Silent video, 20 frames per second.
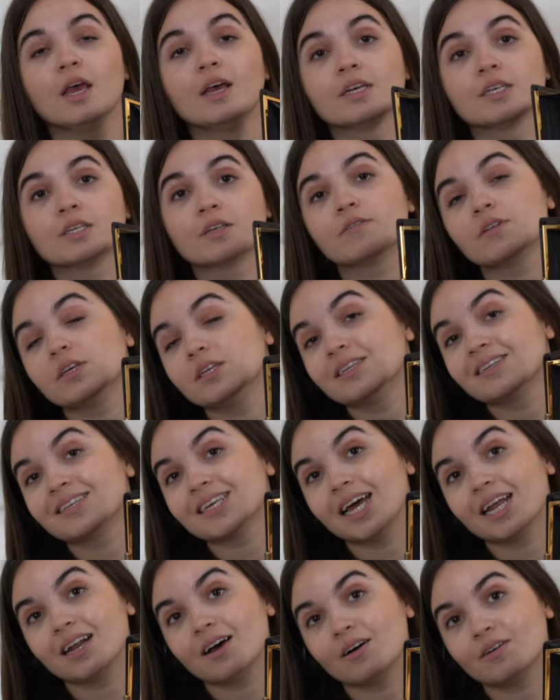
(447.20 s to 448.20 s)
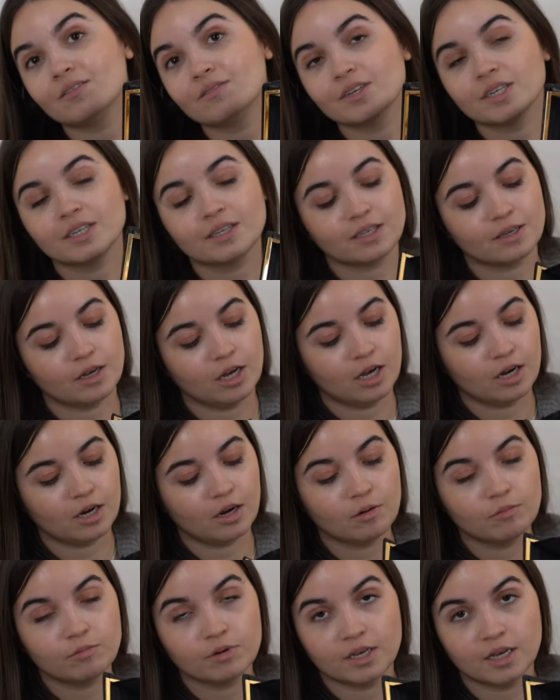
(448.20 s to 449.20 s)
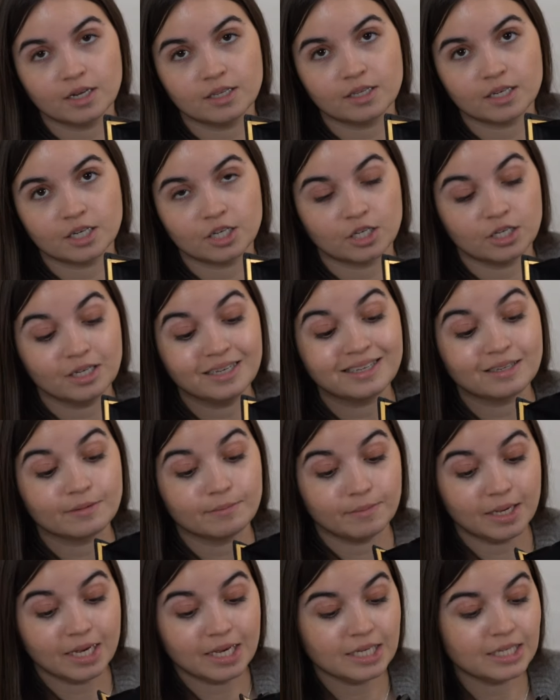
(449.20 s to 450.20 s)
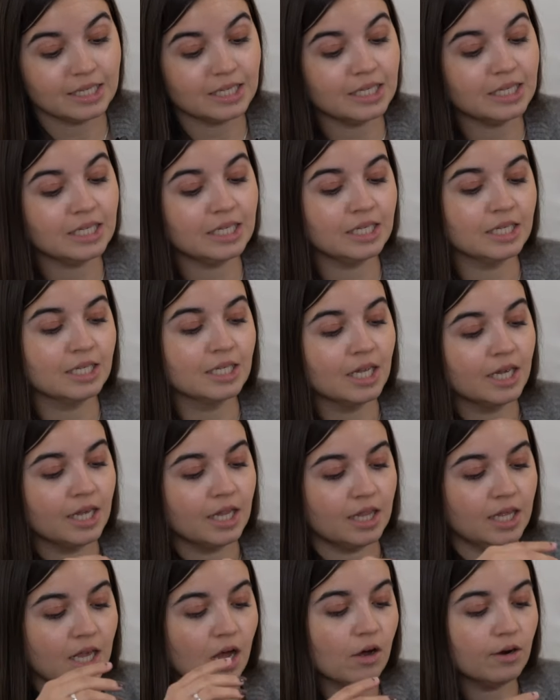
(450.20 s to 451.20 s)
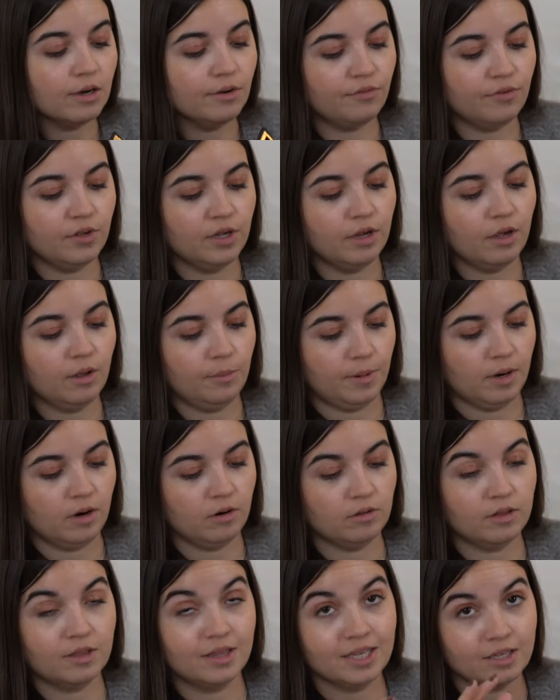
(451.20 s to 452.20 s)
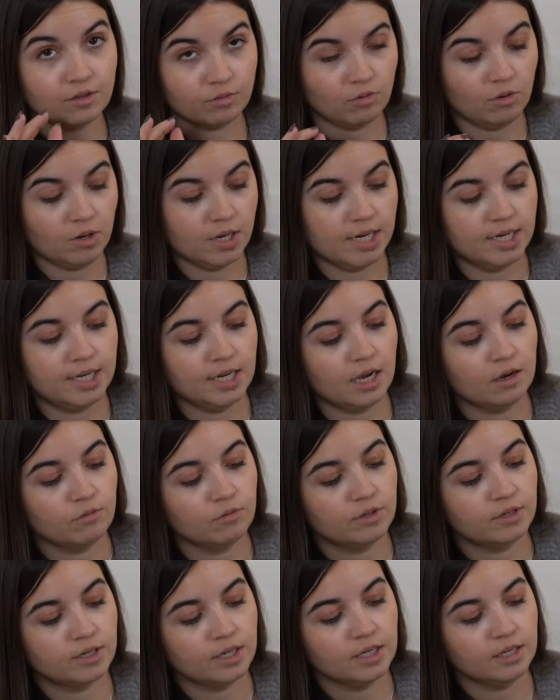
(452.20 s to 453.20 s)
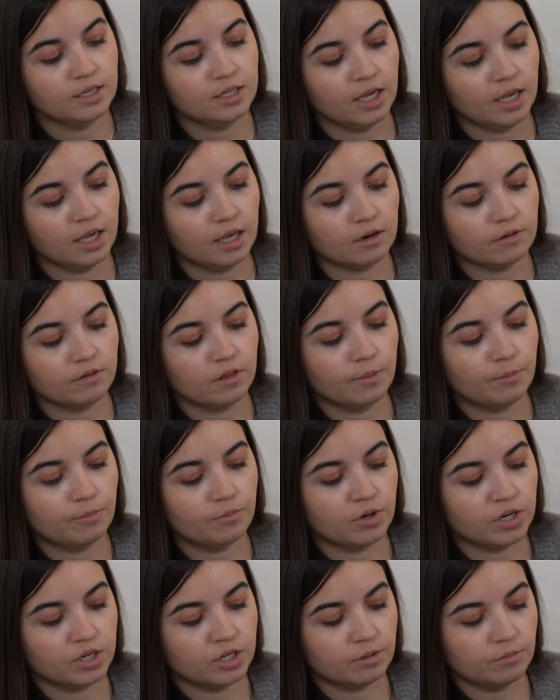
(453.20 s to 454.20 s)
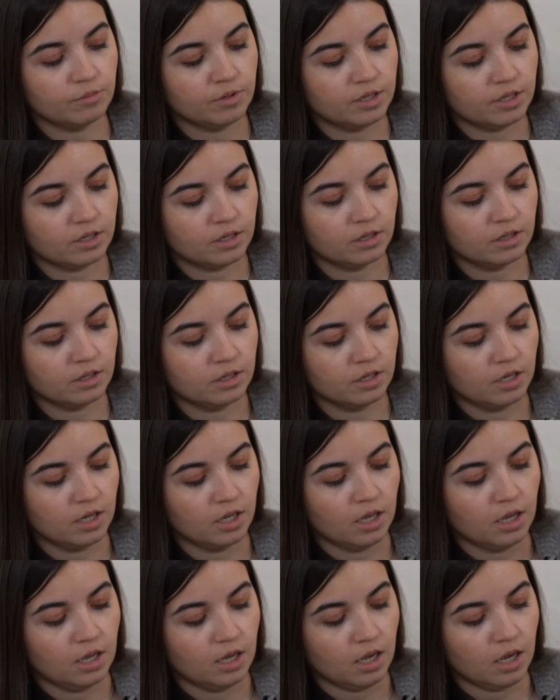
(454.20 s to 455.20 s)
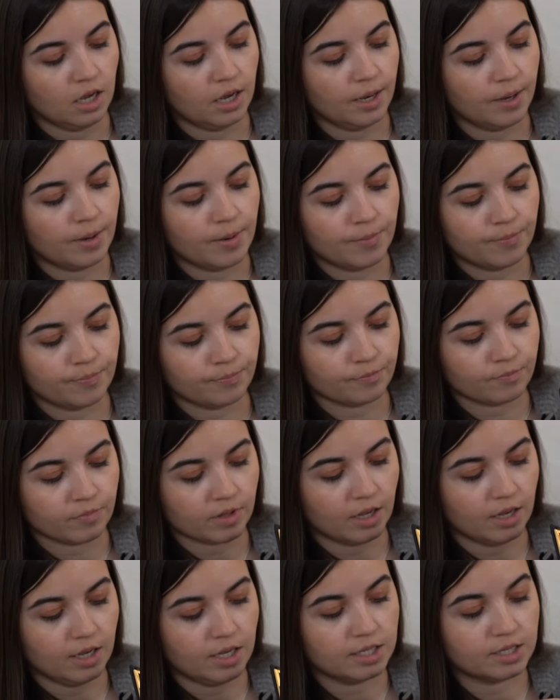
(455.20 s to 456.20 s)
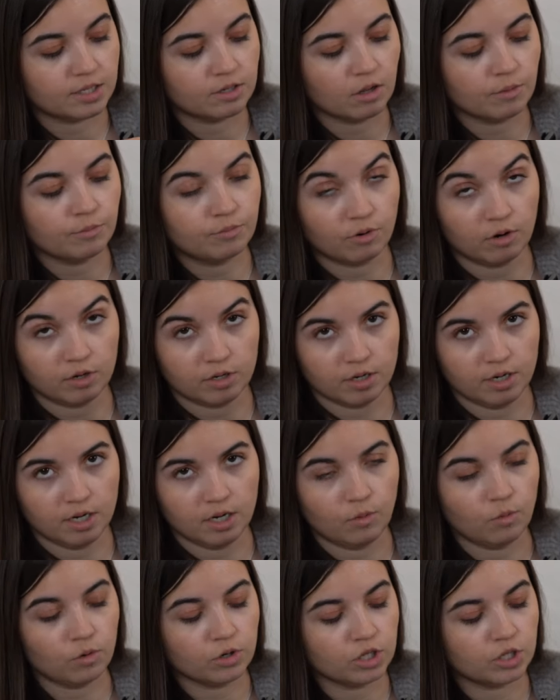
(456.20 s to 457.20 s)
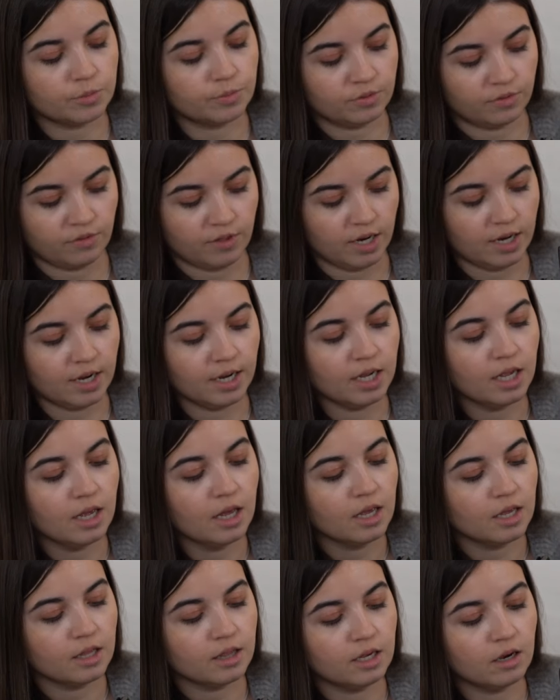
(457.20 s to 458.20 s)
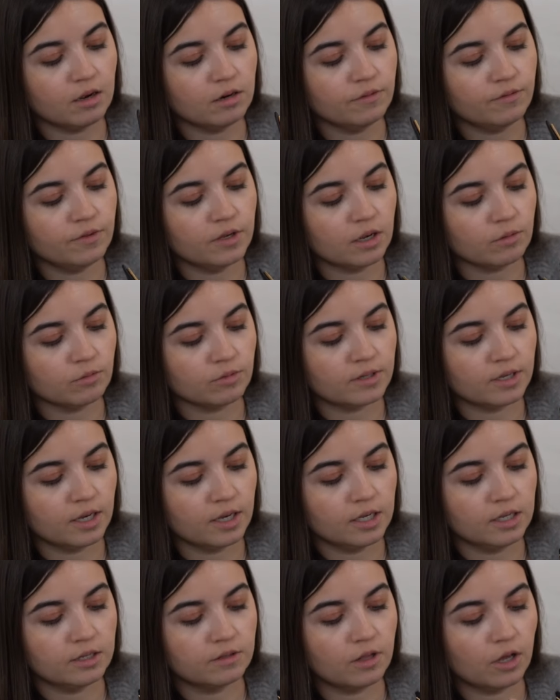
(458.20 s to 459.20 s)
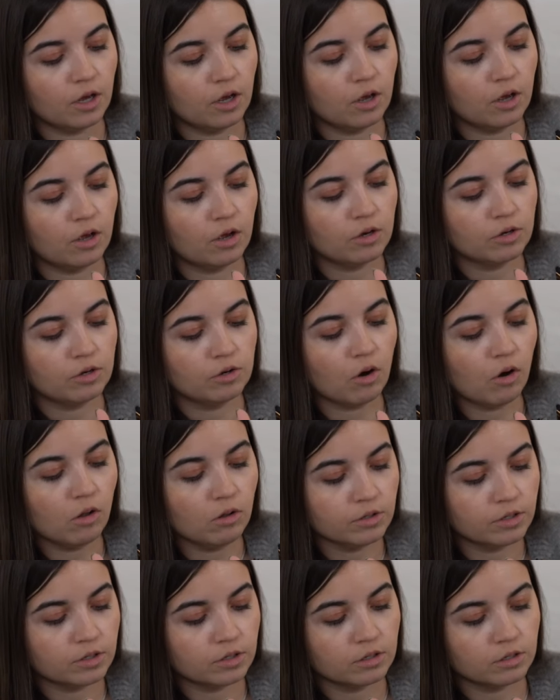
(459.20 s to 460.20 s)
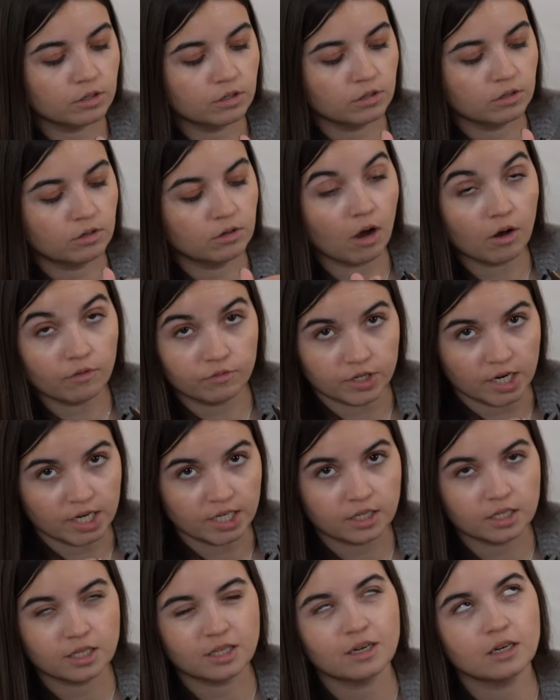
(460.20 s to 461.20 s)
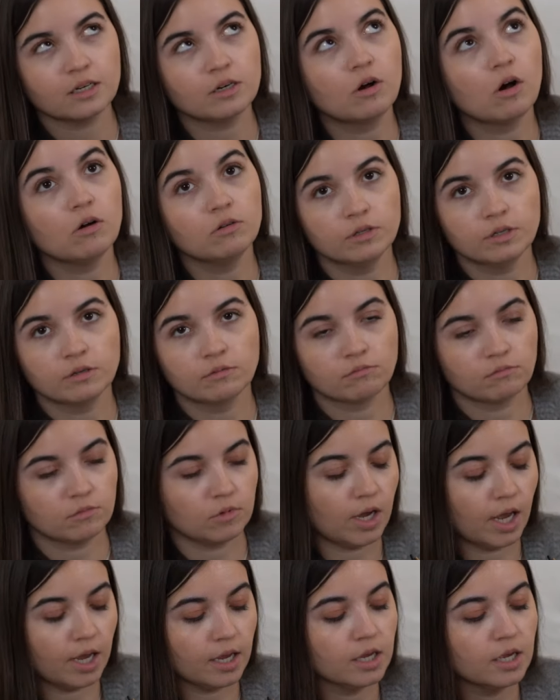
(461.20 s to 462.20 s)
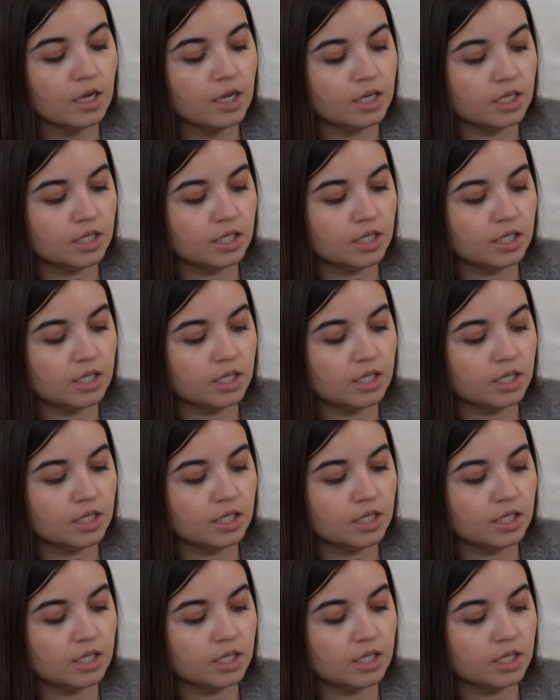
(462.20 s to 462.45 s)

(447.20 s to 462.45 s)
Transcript: So the inside of this coin pocket section is amazing. The only thing about this wallet, I would say, is here the press button. It's not broken. It works perfectly. The only thing I would say is the golden coverage. It's not gold, okay?